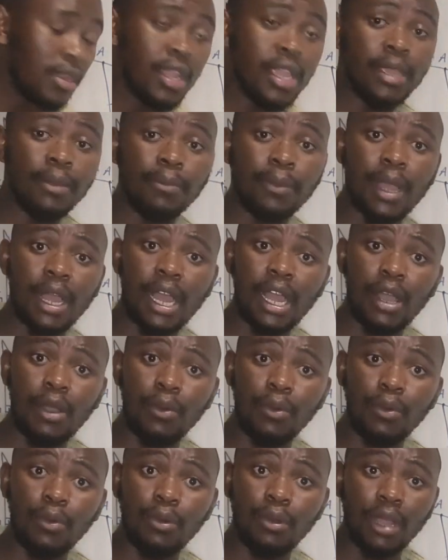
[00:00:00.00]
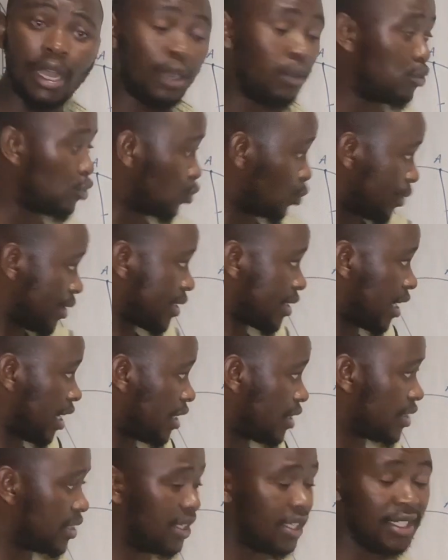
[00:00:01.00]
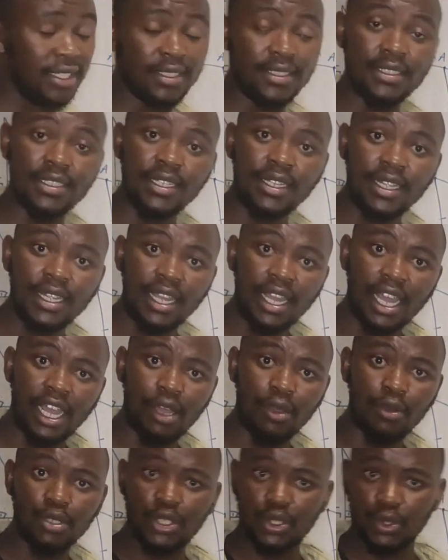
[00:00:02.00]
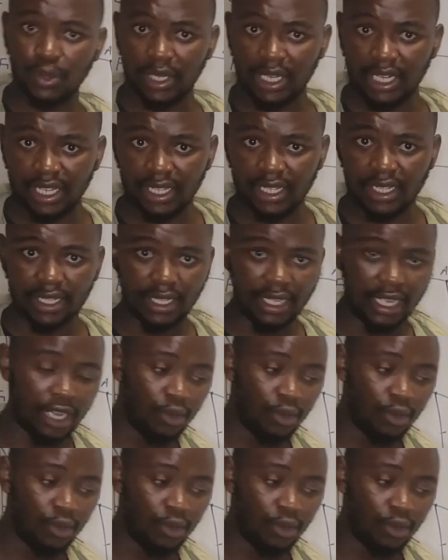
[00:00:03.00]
how do we sketch these, how do we link,